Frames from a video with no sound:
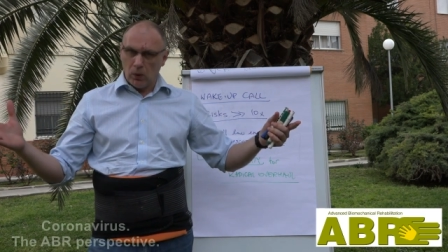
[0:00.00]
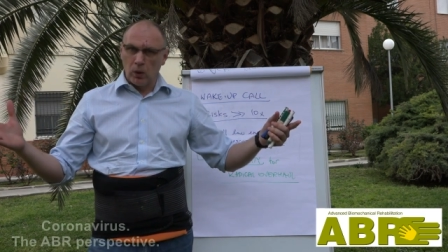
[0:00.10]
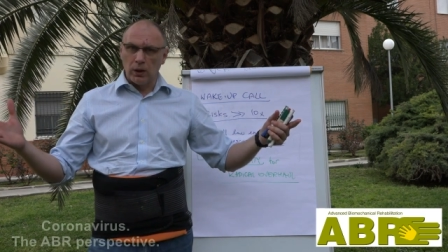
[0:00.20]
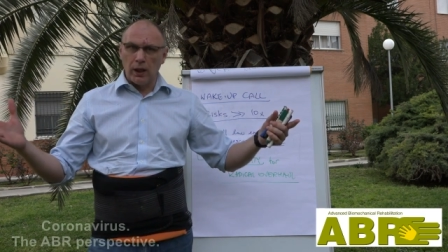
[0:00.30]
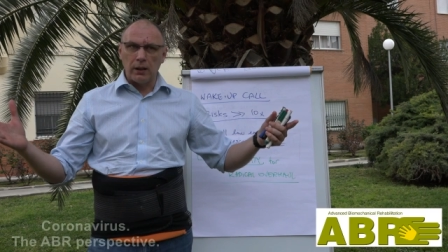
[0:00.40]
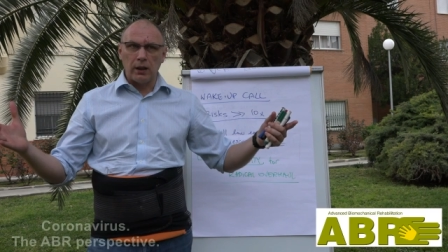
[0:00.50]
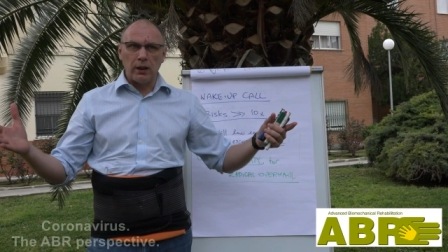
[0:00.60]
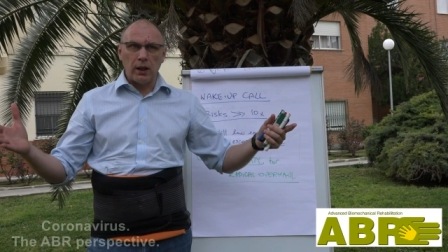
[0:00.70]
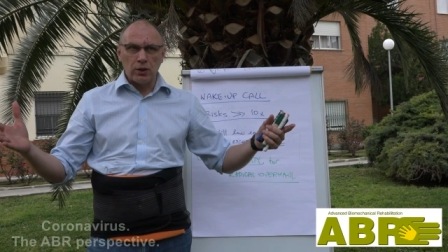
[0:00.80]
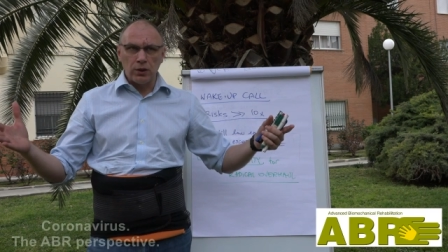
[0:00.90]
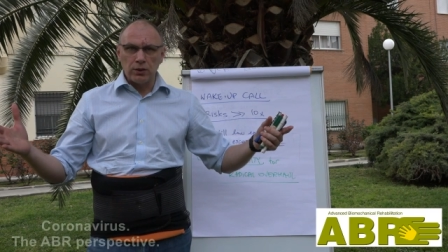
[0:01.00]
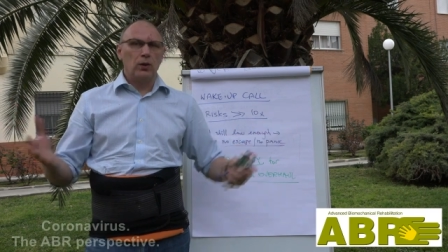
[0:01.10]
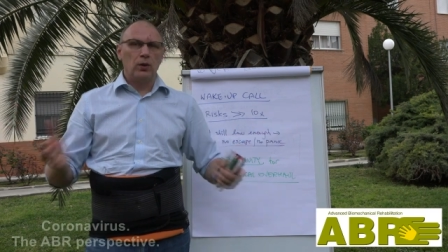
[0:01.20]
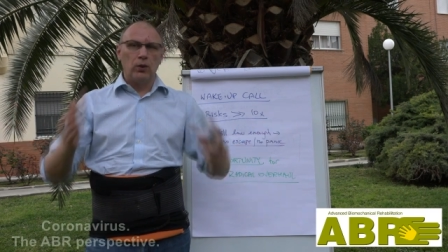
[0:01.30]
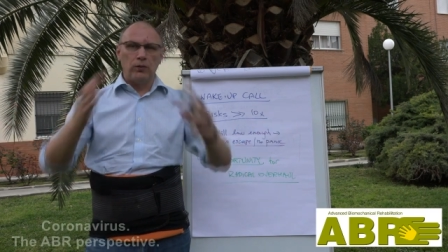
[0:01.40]
online connections.
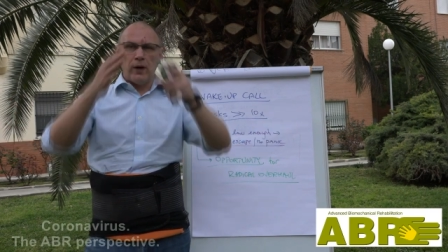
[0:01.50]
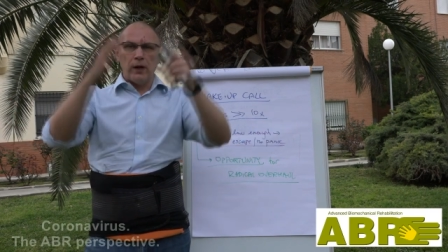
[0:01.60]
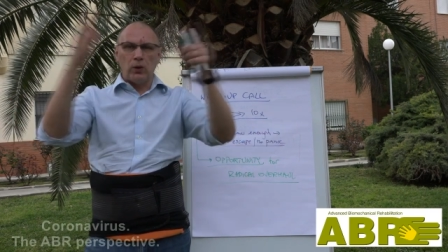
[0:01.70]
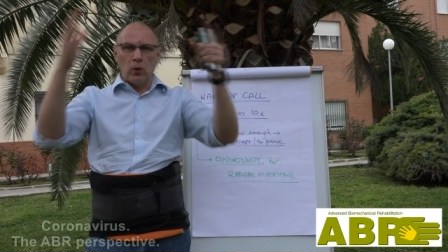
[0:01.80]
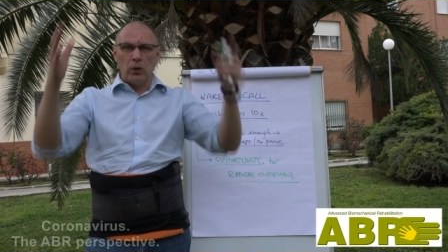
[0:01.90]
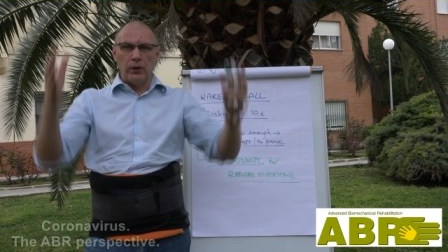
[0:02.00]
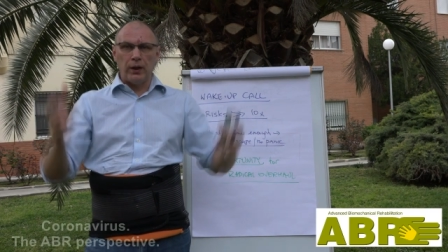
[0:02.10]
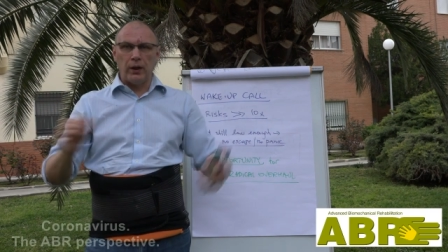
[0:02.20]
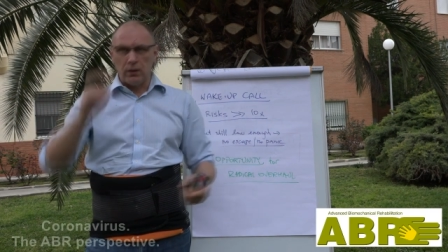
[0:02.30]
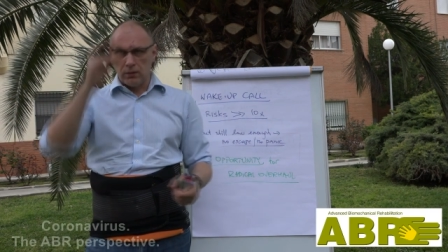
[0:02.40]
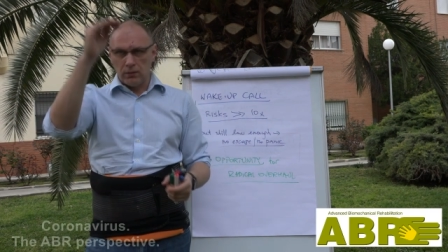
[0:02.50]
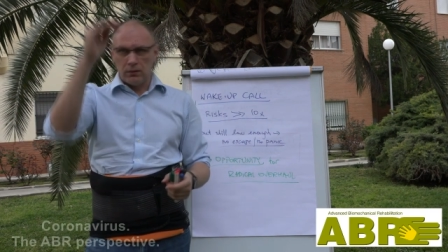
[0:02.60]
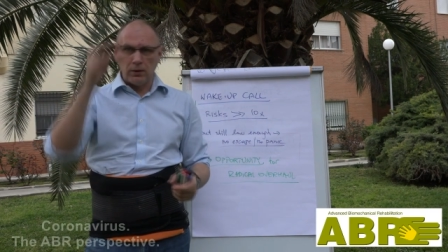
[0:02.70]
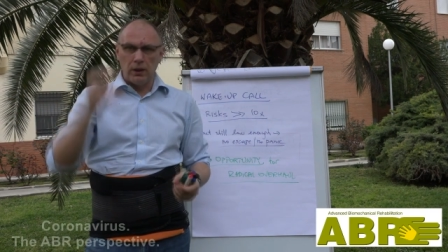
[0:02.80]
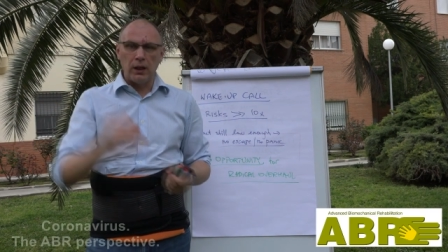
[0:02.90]
You'll find all the
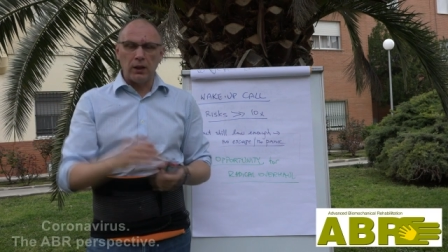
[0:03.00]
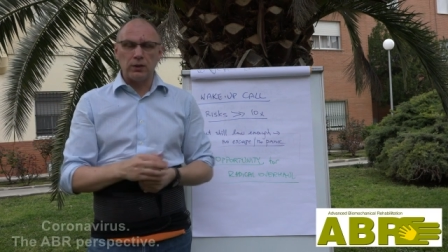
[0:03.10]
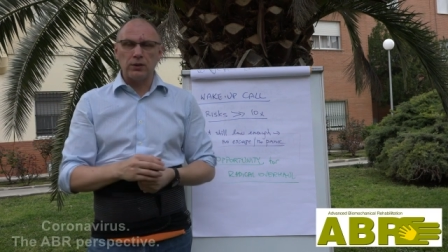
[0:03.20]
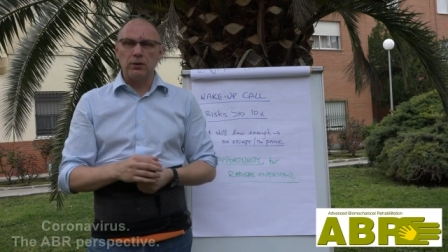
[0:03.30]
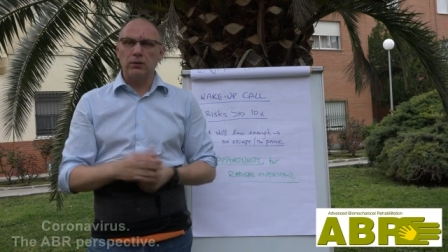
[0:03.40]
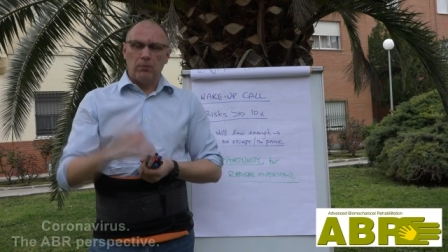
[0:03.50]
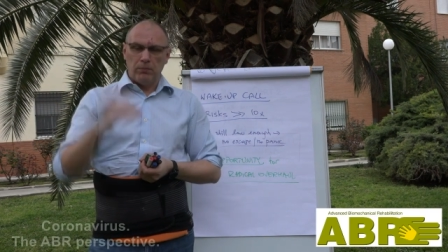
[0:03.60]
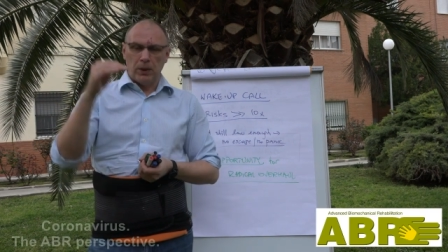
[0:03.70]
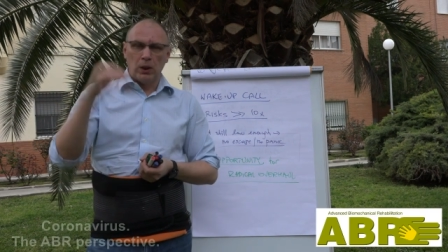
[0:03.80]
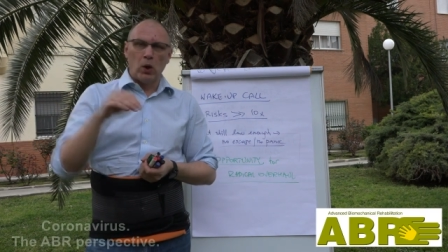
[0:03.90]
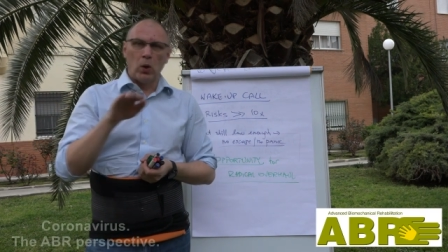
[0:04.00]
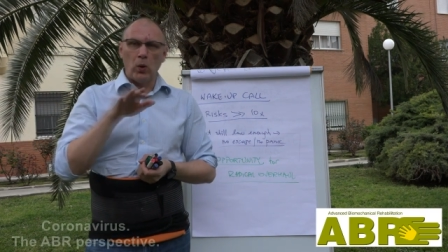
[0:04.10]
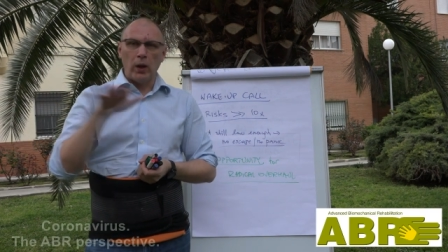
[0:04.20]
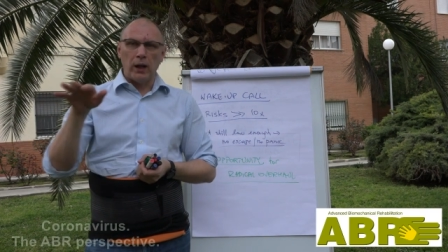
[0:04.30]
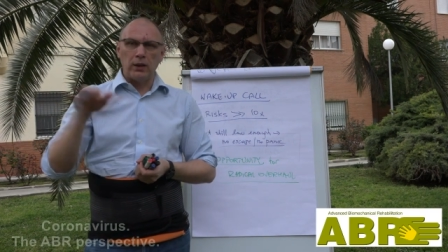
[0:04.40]
links
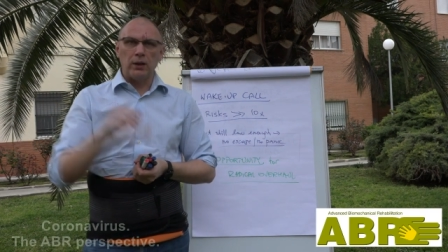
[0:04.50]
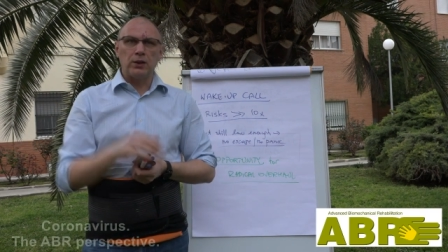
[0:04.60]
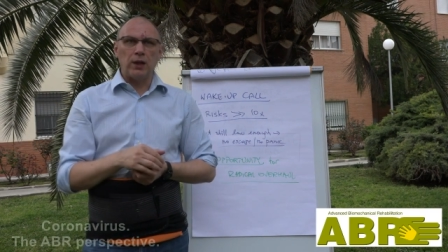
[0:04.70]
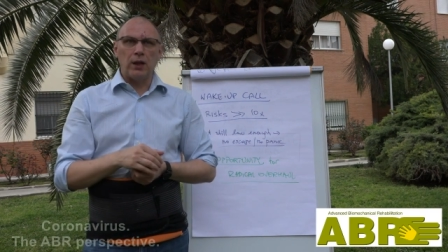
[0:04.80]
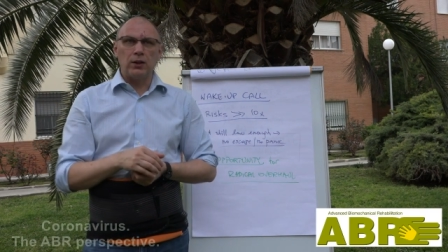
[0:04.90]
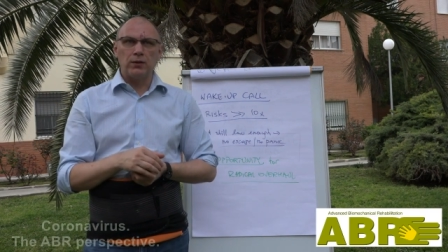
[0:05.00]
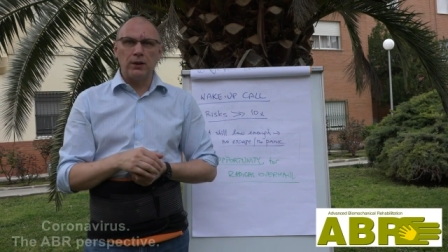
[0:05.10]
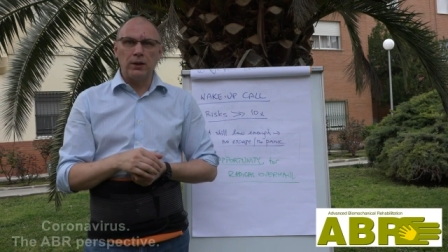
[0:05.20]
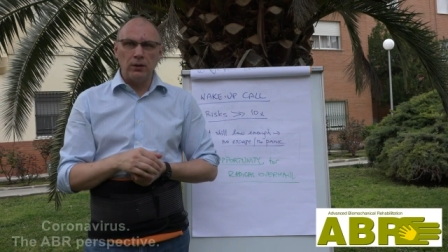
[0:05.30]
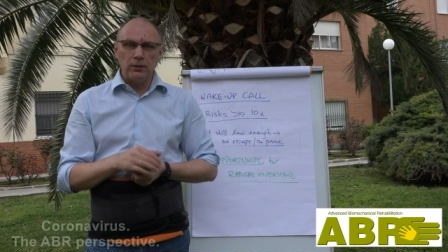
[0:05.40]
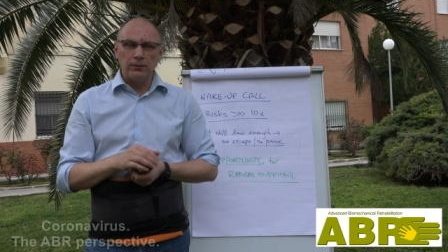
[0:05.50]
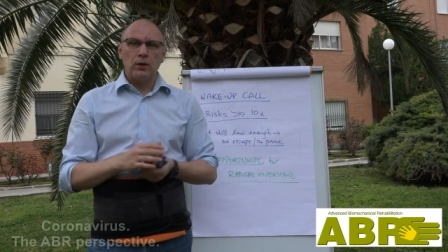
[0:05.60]
below and inside this video,